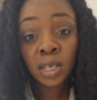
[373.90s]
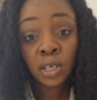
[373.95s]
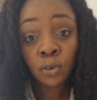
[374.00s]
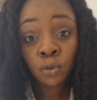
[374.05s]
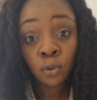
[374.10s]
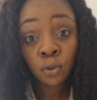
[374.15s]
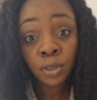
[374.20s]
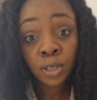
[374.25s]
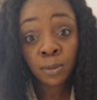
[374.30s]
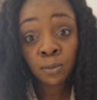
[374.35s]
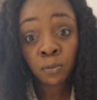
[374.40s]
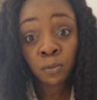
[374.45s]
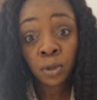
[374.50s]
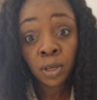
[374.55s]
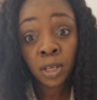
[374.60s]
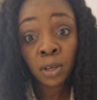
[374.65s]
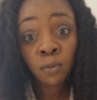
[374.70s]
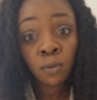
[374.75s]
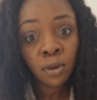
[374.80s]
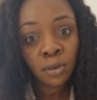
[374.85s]
He told them
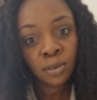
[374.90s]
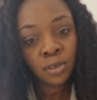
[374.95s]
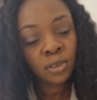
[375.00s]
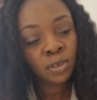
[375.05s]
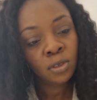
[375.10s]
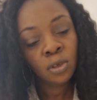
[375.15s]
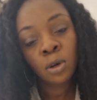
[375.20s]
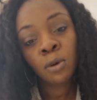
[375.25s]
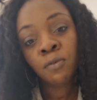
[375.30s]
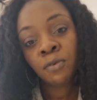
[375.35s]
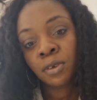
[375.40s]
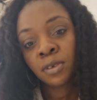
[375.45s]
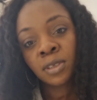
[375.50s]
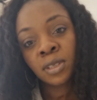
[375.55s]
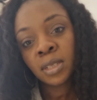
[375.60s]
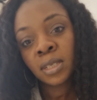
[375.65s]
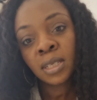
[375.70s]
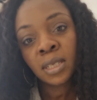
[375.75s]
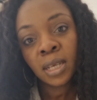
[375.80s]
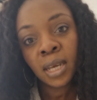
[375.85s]
where he was,
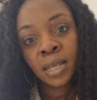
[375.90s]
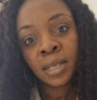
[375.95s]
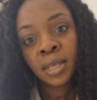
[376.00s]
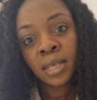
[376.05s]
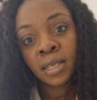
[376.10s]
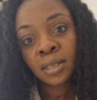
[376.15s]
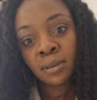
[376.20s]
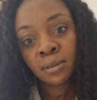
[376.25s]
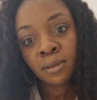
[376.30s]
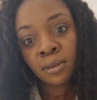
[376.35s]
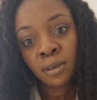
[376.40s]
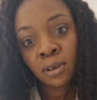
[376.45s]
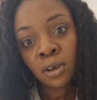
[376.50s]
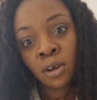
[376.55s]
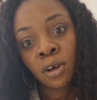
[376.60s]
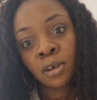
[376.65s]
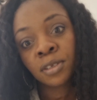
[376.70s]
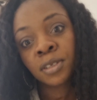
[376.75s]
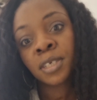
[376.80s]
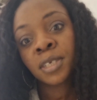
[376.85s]
obviously, and they
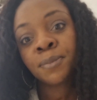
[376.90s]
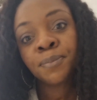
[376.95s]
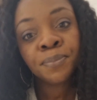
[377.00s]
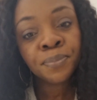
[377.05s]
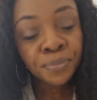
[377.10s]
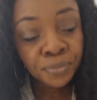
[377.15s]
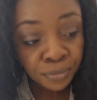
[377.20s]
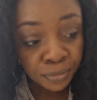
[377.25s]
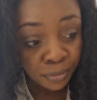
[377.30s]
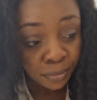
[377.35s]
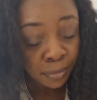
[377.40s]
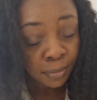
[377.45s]
caught him